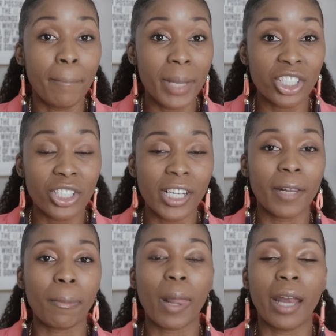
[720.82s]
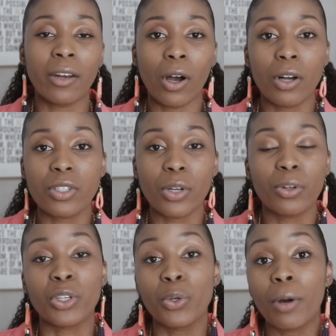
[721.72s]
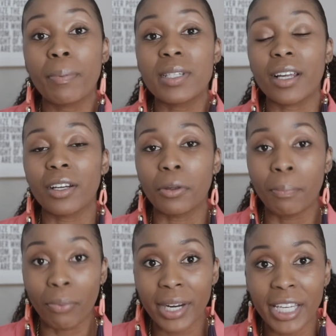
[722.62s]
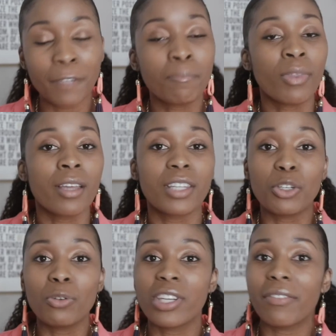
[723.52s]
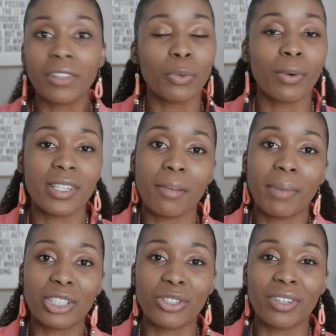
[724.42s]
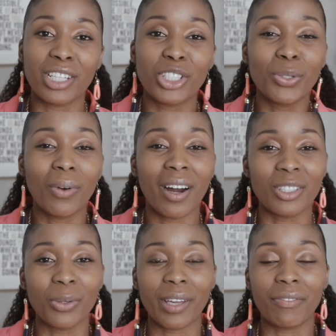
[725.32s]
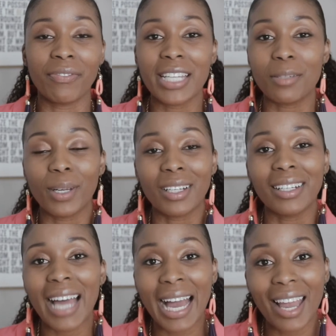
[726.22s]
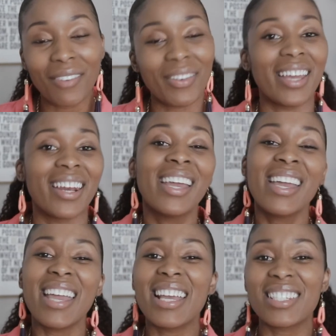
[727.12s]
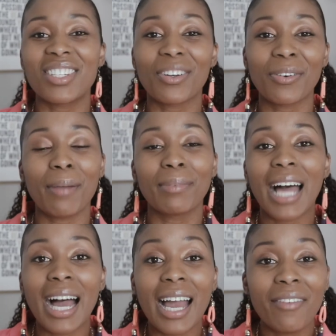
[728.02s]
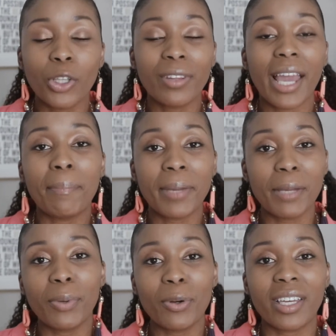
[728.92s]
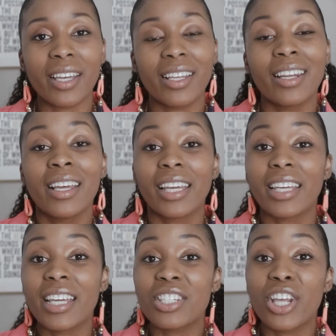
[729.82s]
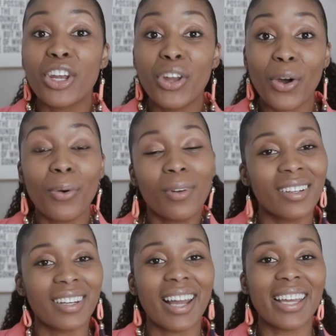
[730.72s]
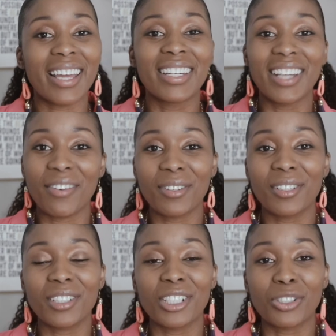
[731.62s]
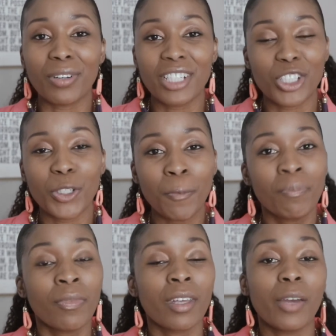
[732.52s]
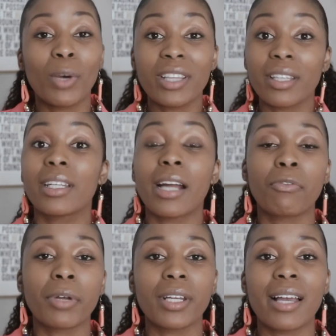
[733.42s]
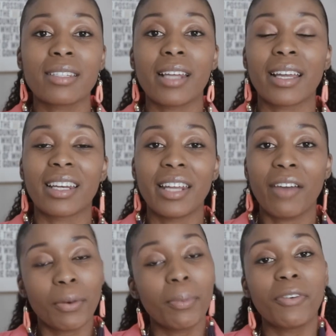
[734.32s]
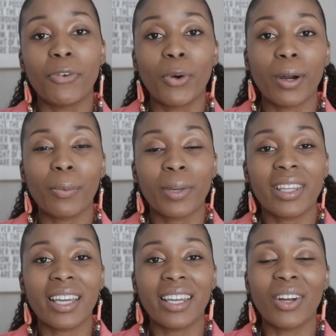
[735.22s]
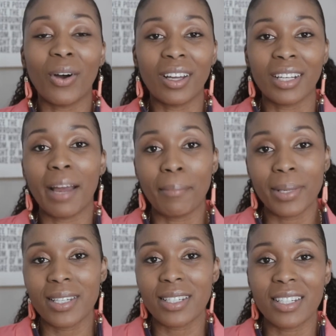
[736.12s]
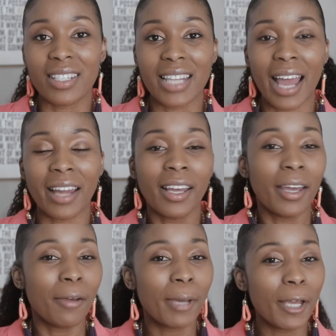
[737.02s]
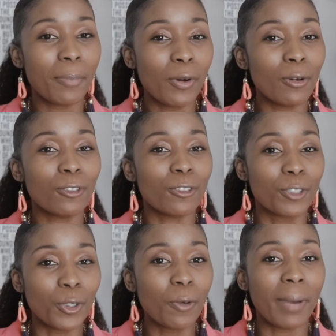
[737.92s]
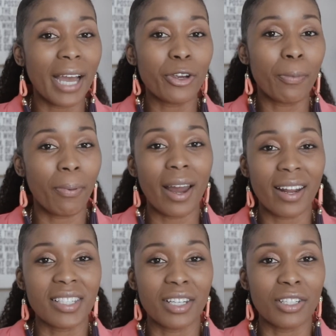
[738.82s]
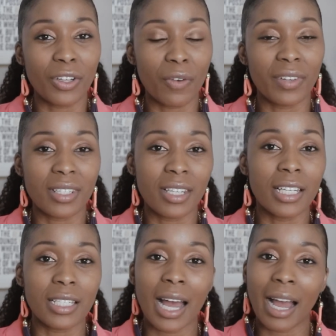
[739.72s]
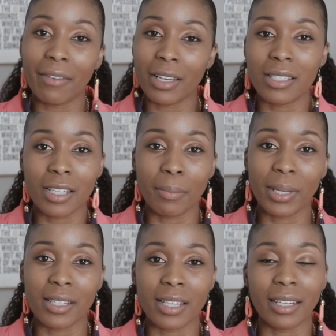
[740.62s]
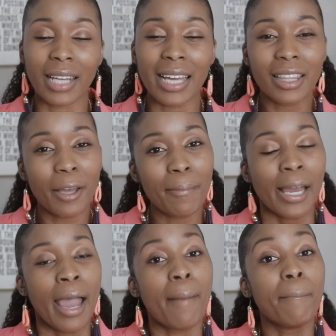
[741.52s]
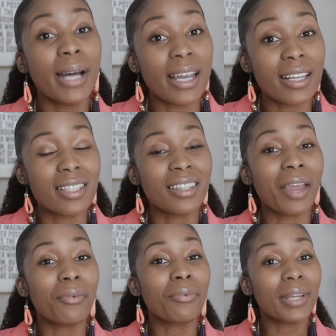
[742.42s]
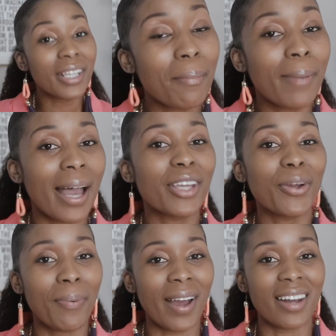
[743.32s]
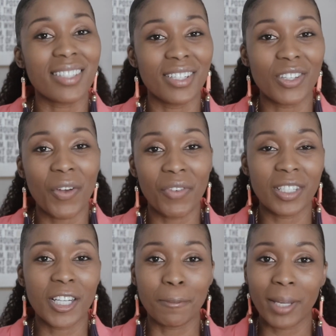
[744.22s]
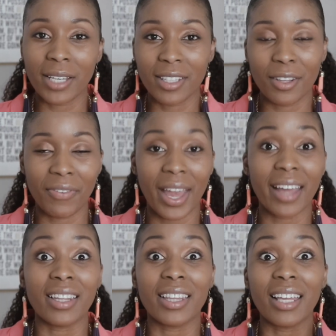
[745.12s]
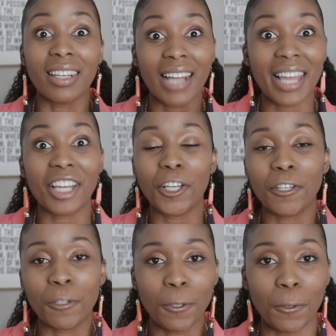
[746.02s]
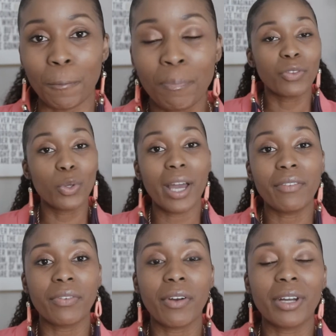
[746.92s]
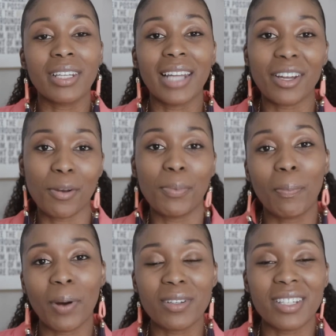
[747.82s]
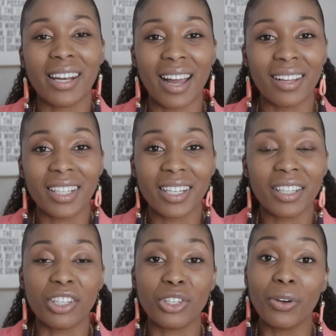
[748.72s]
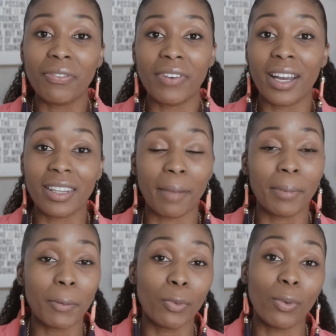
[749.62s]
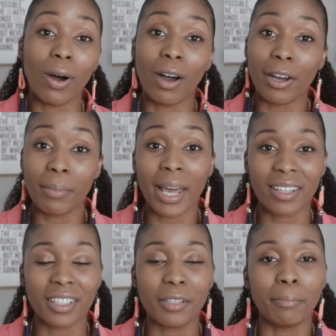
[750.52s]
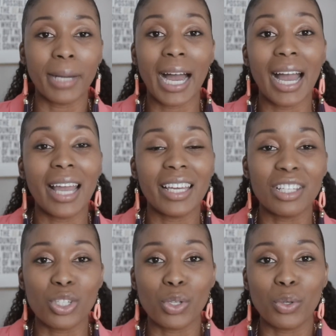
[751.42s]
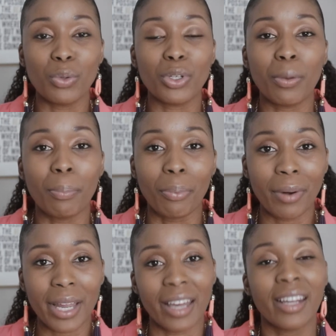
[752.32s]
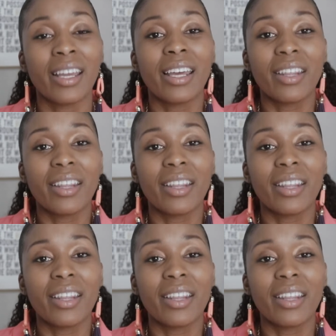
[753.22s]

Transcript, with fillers: mission, and also your particular brand, then you definitely want to make sure that you are doing Facebook Live and Instagram Live so that people can get to know know, like, and definitely trust you. And one thing that I realized like never before within online business is that people do buy your products and services obviously because they like them, but they really buy your products and services because of the fact that they like you. If you have a very likable personality, then you'll find that people will automatically buy into your brand.